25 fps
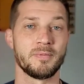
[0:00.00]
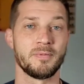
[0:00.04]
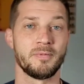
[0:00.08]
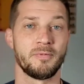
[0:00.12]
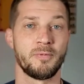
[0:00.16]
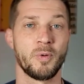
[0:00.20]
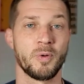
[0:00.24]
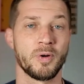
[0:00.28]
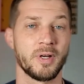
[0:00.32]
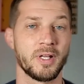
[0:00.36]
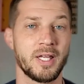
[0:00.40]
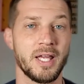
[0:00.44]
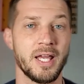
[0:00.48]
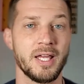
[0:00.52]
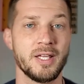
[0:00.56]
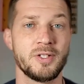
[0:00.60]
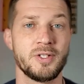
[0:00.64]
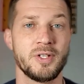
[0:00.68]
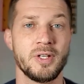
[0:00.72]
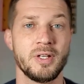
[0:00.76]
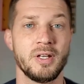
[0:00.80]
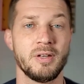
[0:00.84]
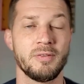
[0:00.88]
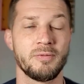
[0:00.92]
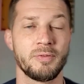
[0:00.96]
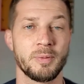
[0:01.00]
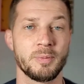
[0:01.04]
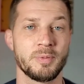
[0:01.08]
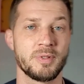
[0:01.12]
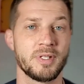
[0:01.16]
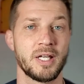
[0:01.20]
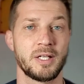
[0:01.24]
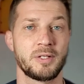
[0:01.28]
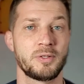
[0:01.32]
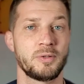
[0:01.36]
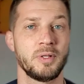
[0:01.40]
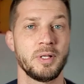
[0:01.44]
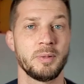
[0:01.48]
fornication and from
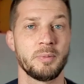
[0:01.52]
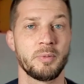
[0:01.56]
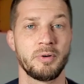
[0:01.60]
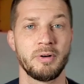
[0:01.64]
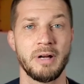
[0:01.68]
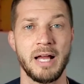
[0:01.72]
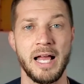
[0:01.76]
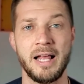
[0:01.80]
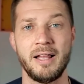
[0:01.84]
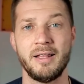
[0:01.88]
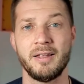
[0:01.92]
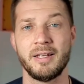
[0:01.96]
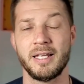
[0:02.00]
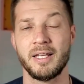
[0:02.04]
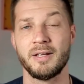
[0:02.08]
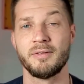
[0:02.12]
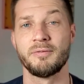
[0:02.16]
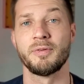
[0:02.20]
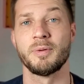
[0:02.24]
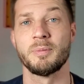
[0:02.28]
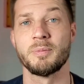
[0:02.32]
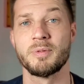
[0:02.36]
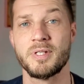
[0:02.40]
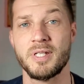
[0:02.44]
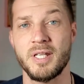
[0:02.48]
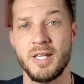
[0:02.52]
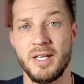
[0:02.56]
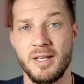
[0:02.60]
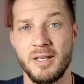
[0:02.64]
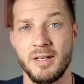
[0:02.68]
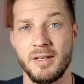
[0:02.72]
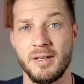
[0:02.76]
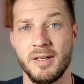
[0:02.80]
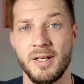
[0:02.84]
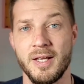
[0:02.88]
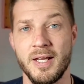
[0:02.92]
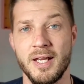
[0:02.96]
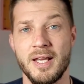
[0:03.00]
sexual immorality and from
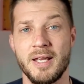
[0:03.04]
sin